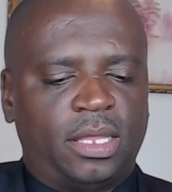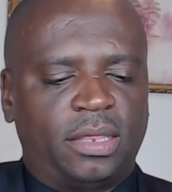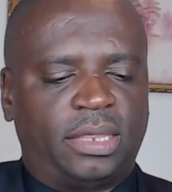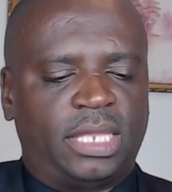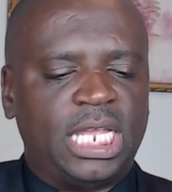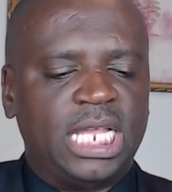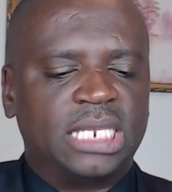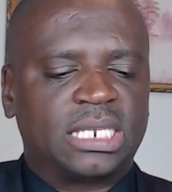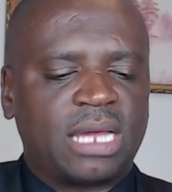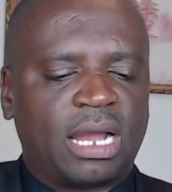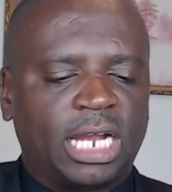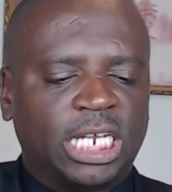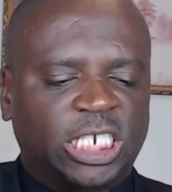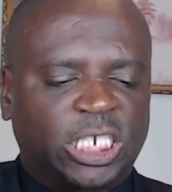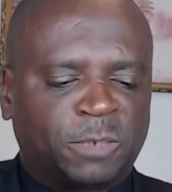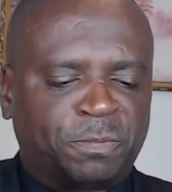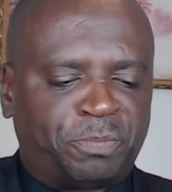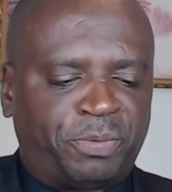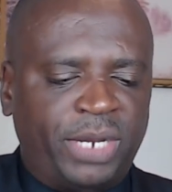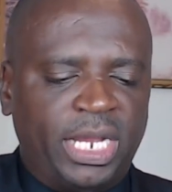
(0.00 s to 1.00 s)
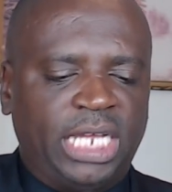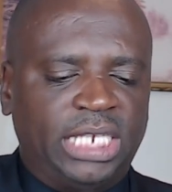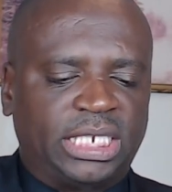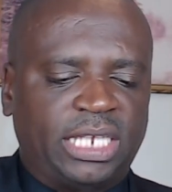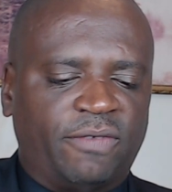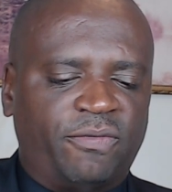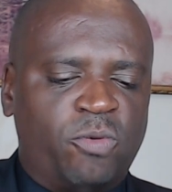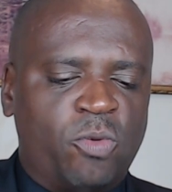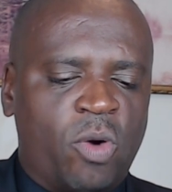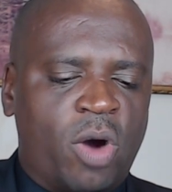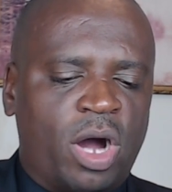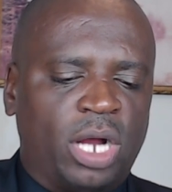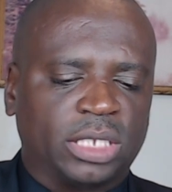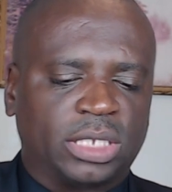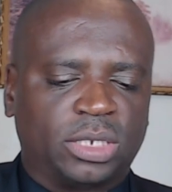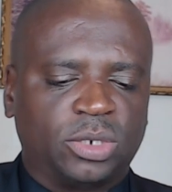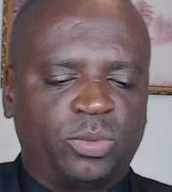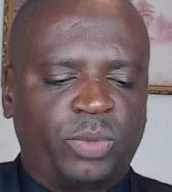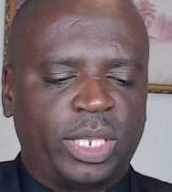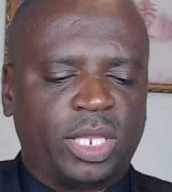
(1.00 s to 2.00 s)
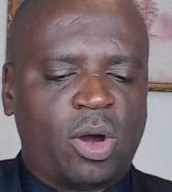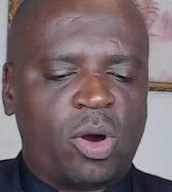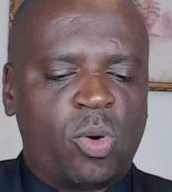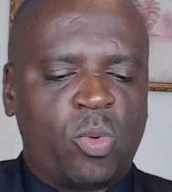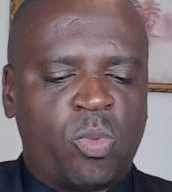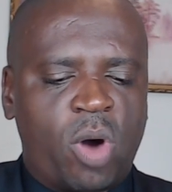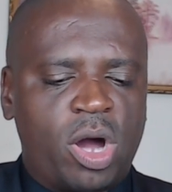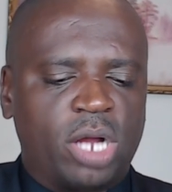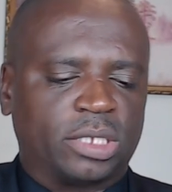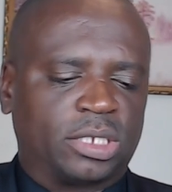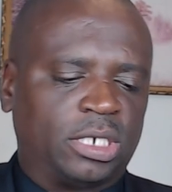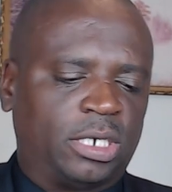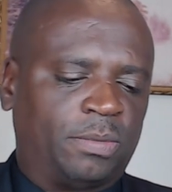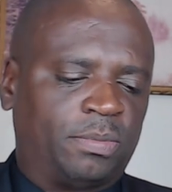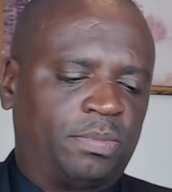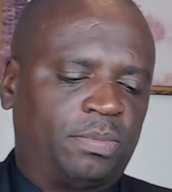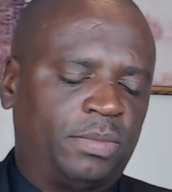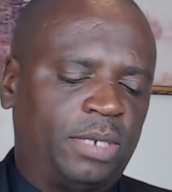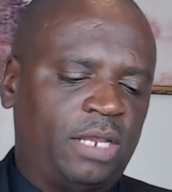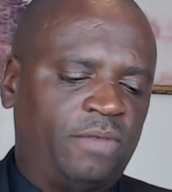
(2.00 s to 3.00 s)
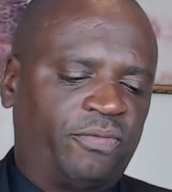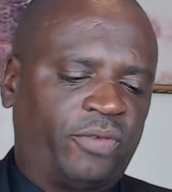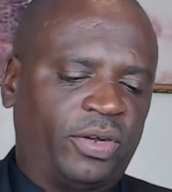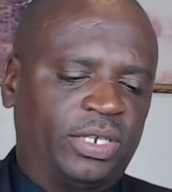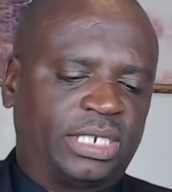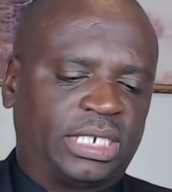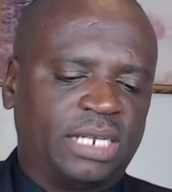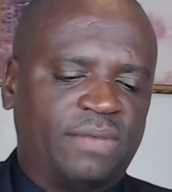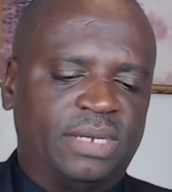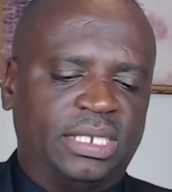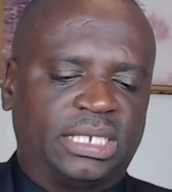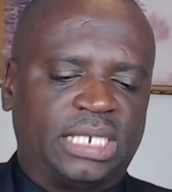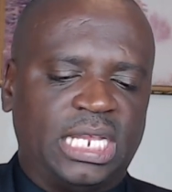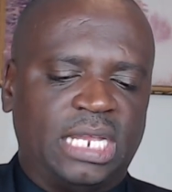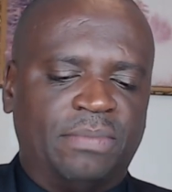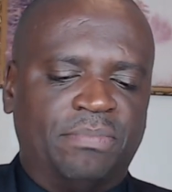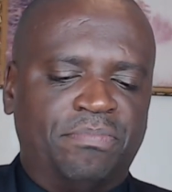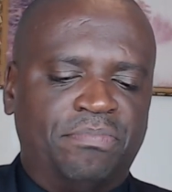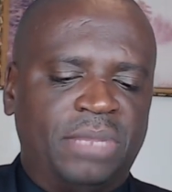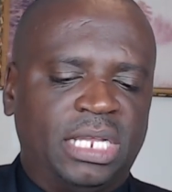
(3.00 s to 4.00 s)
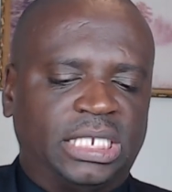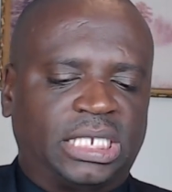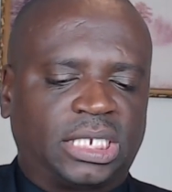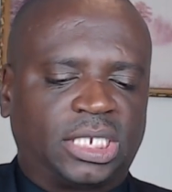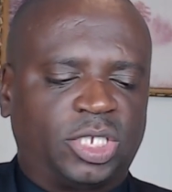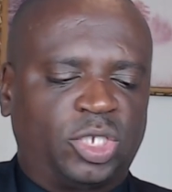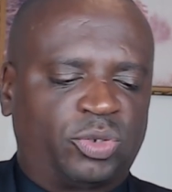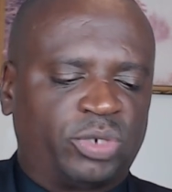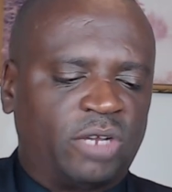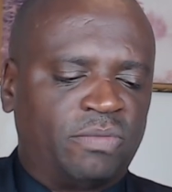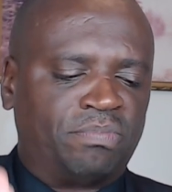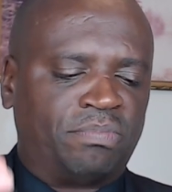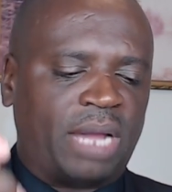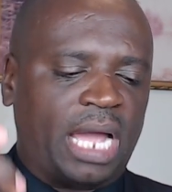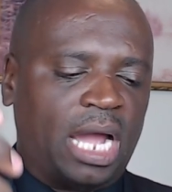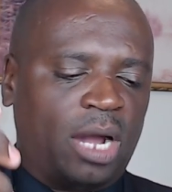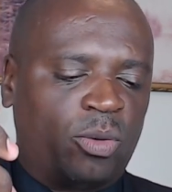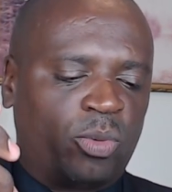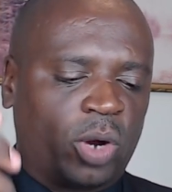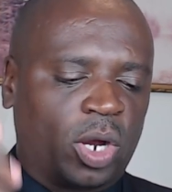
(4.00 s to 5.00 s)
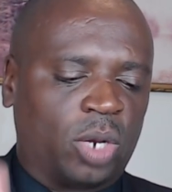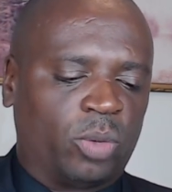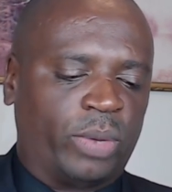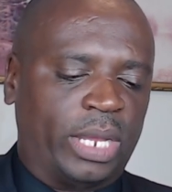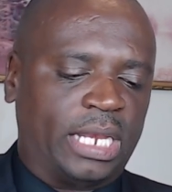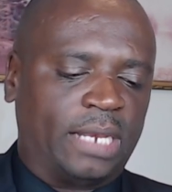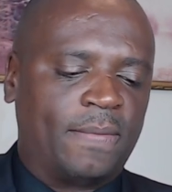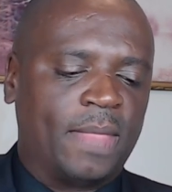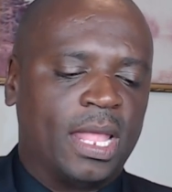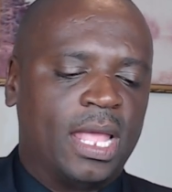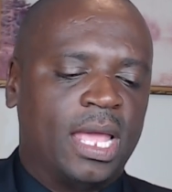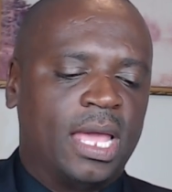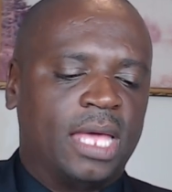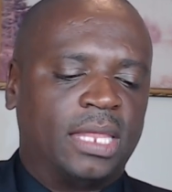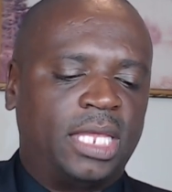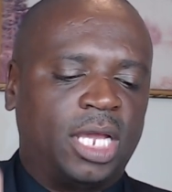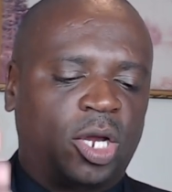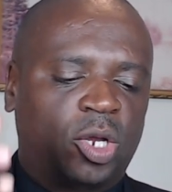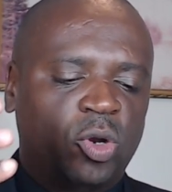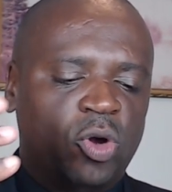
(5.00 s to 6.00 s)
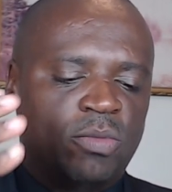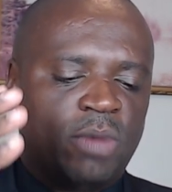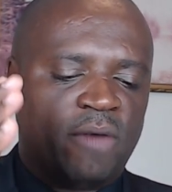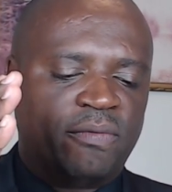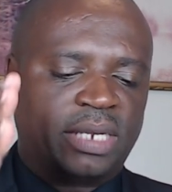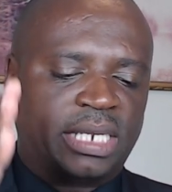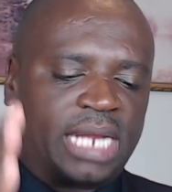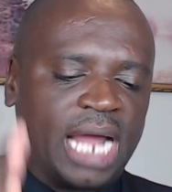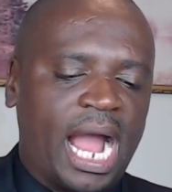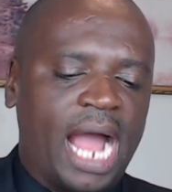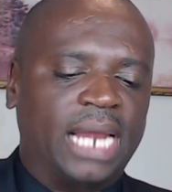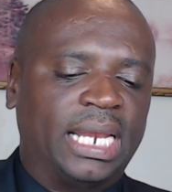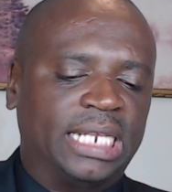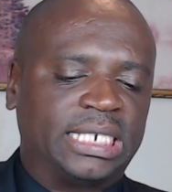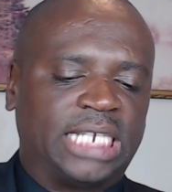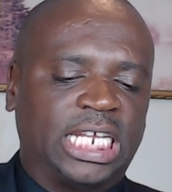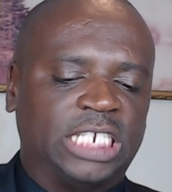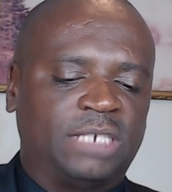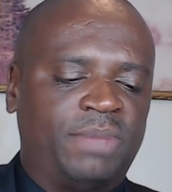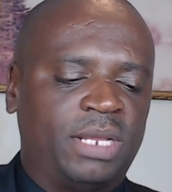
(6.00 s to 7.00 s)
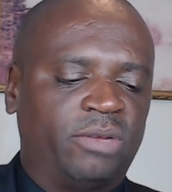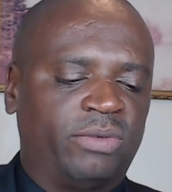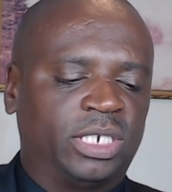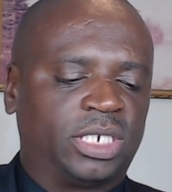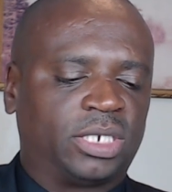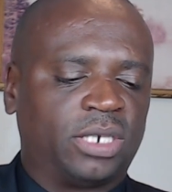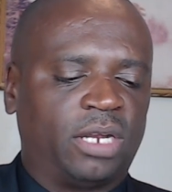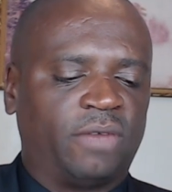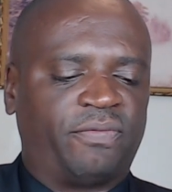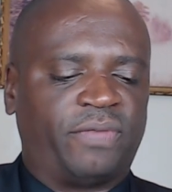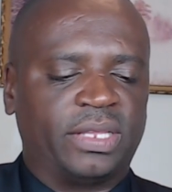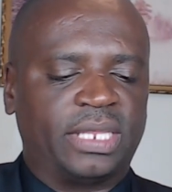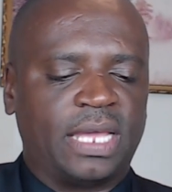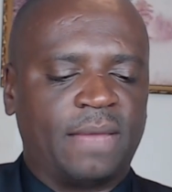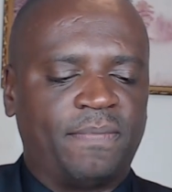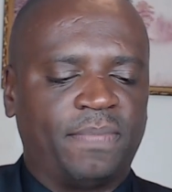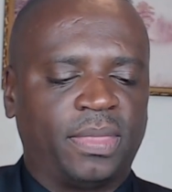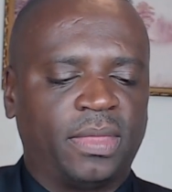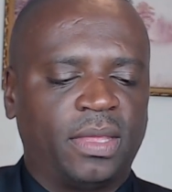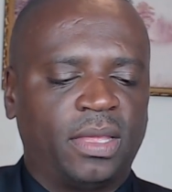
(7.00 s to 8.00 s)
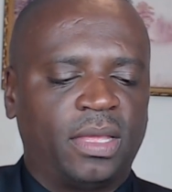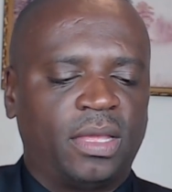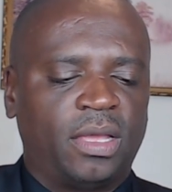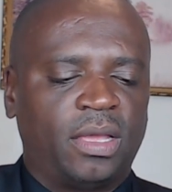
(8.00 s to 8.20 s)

These are springs of water without water, in verse 17. Mist driven by a whirlwind. The gloom of darkness has been reserved for them.